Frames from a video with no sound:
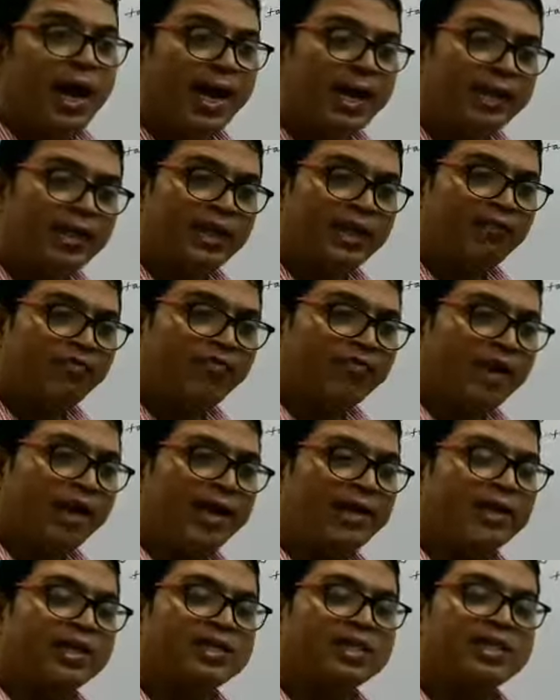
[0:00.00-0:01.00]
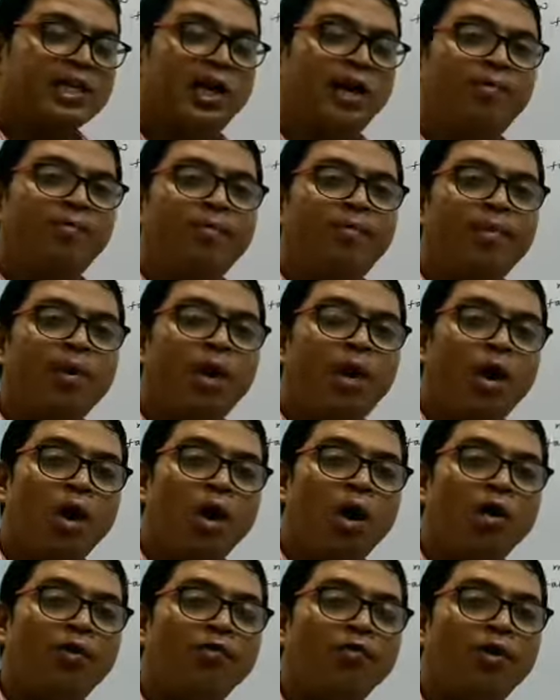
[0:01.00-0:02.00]
and then find the sum
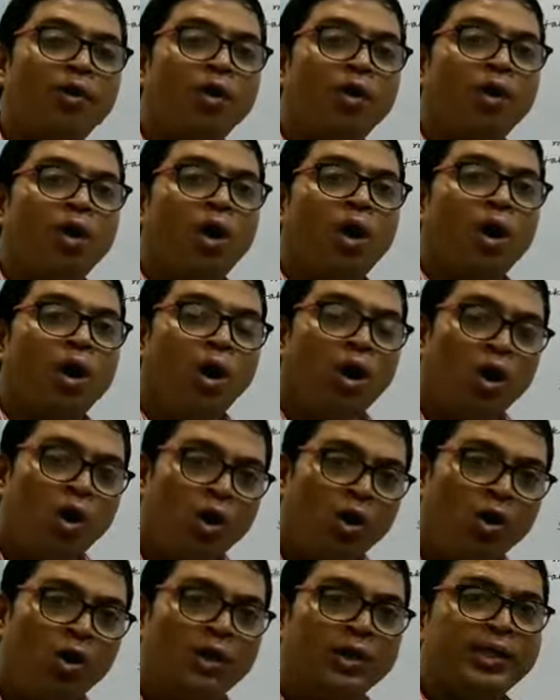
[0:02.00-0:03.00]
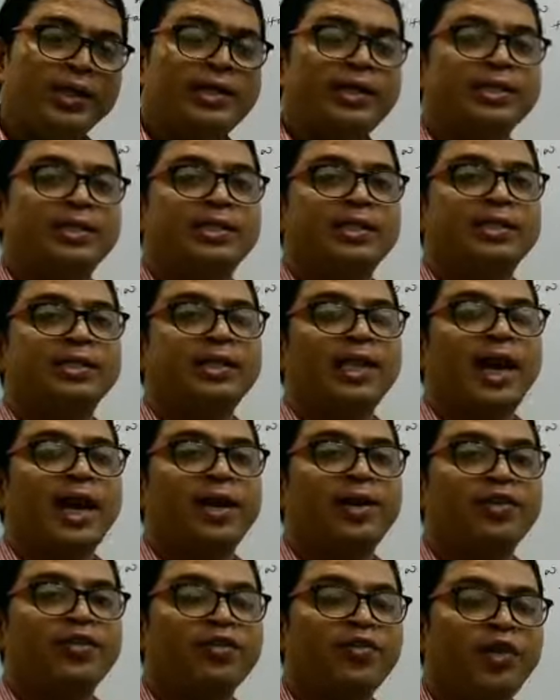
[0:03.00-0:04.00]
of all the digits
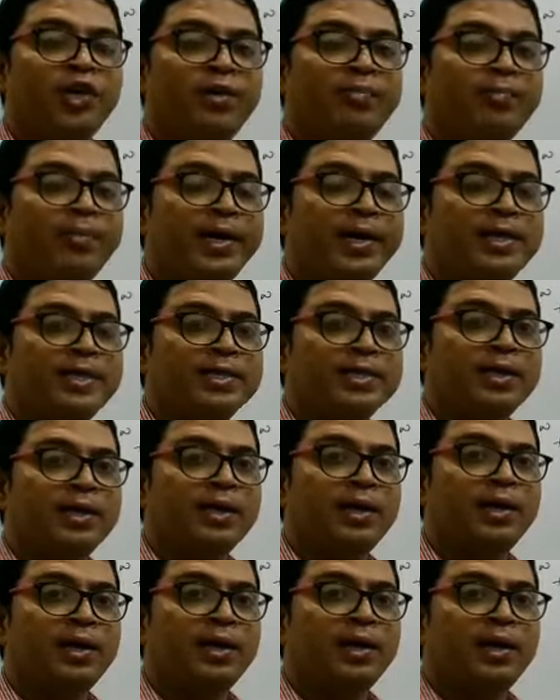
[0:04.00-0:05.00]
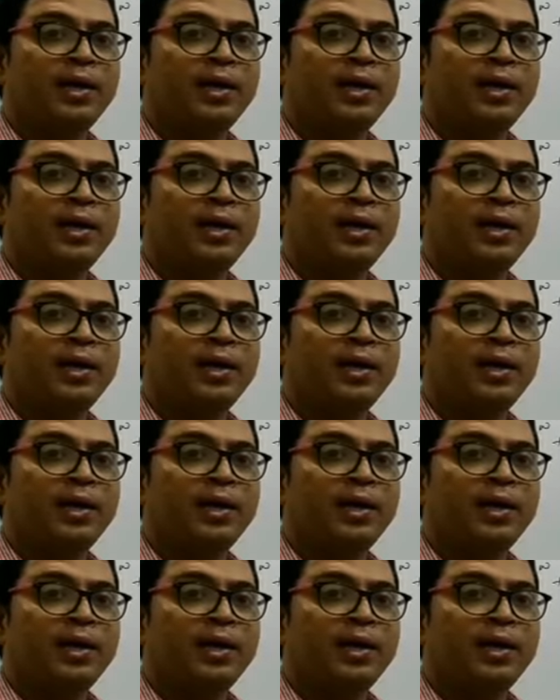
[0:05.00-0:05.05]
at unit place,